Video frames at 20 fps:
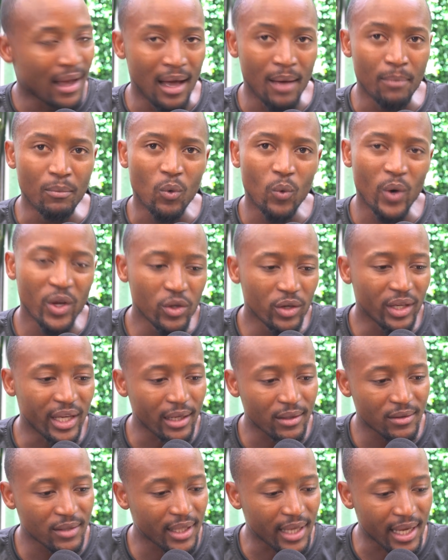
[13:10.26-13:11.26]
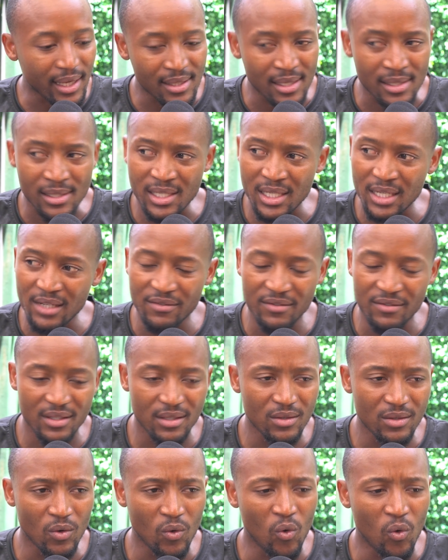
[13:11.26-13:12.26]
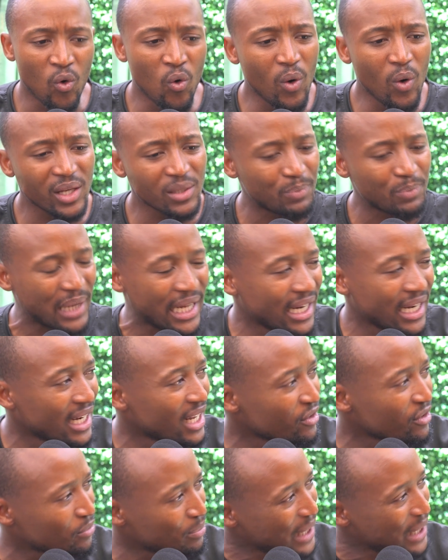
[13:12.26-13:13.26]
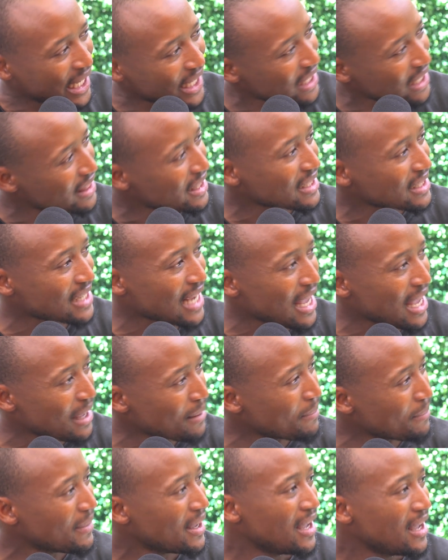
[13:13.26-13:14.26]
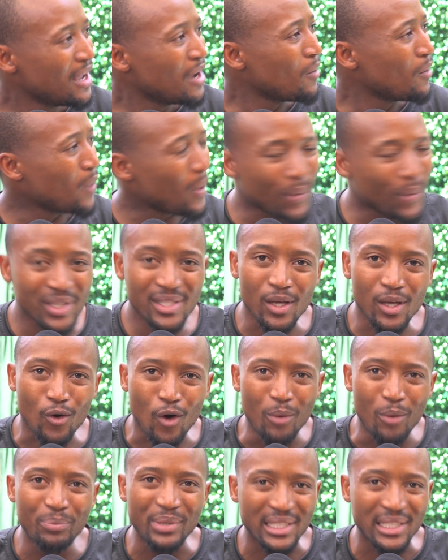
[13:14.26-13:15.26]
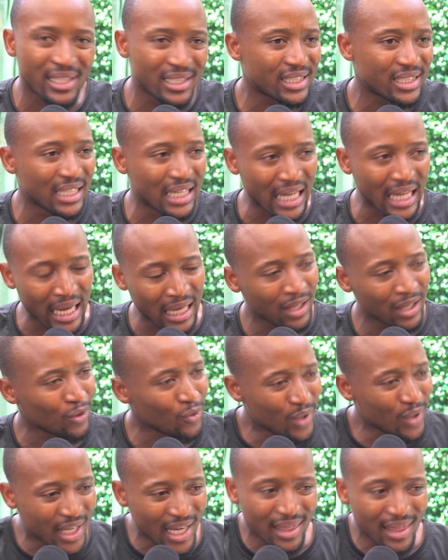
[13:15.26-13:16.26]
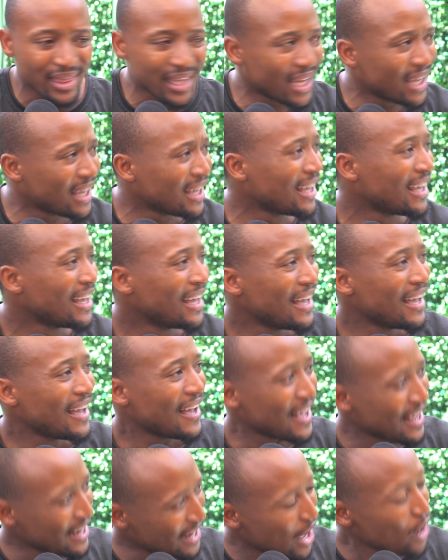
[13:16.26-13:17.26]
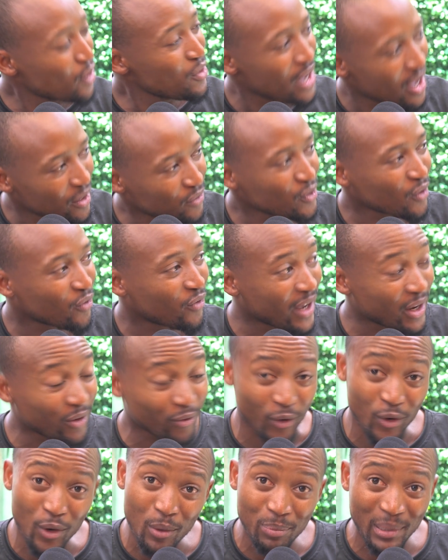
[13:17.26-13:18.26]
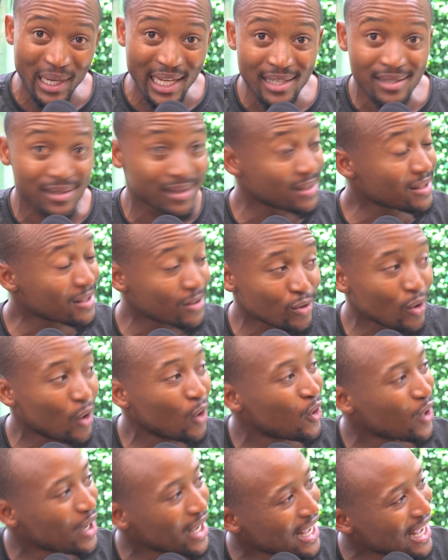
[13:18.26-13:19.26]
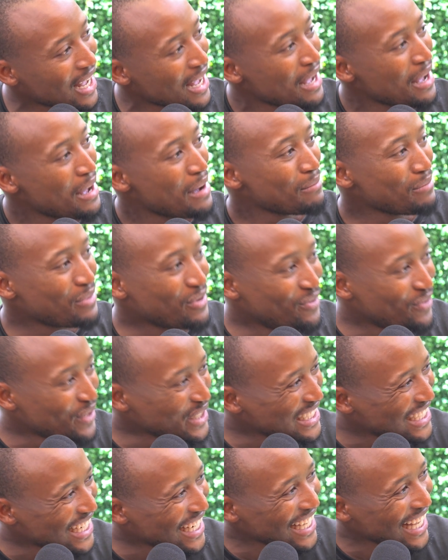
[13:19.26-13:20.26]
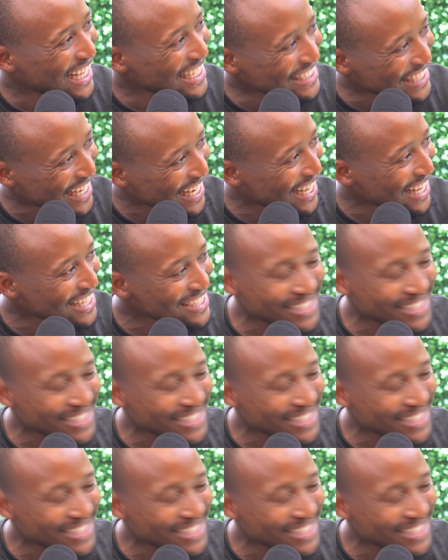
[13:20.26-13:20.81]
When you get to Kaizer Chiefs, who was playing left back at the time? What was the competition like? You get there, and now you have to fight for your place. This is no longer Bloemfontein Young Tigers.